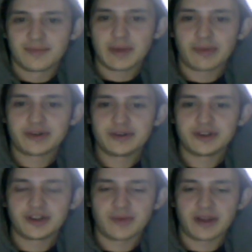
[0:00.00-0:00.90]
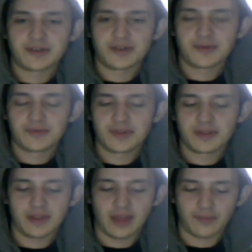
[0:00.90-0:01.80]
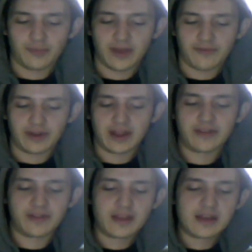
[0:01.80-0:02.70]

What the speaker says: People are too judgmental. Like, they forget